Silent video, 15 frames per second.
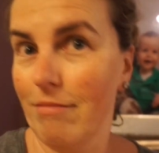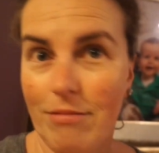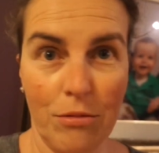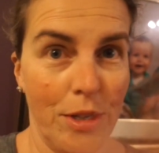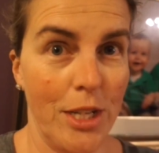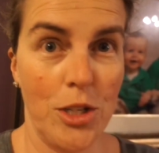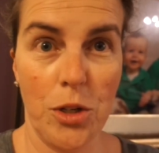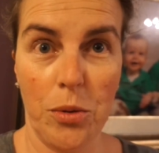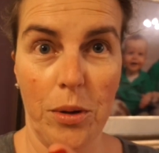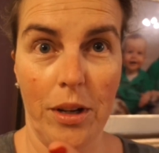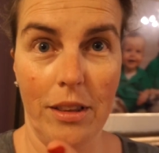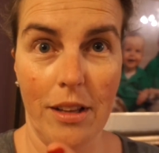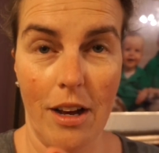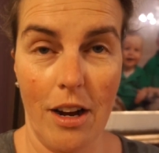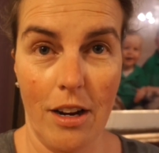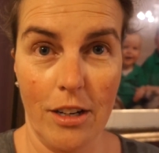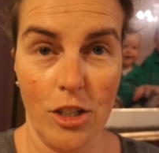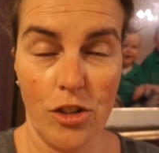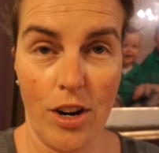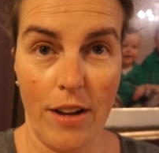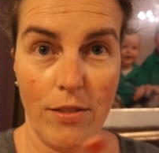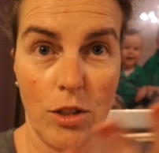redoing the hard
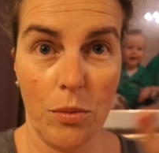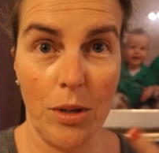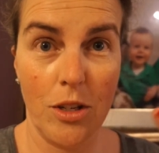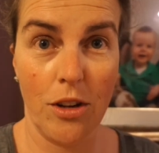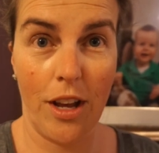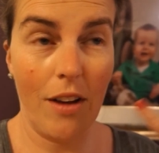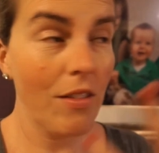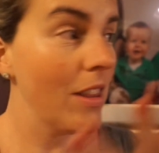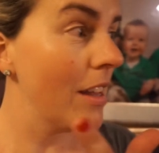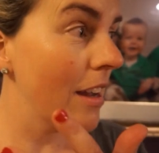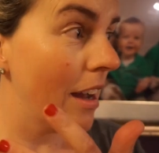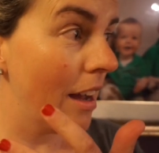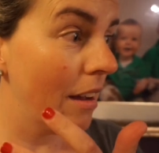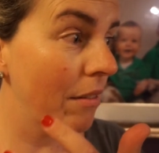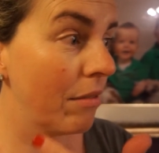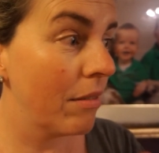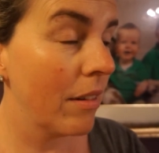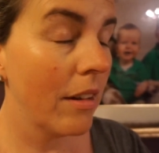drive. So we took everything off,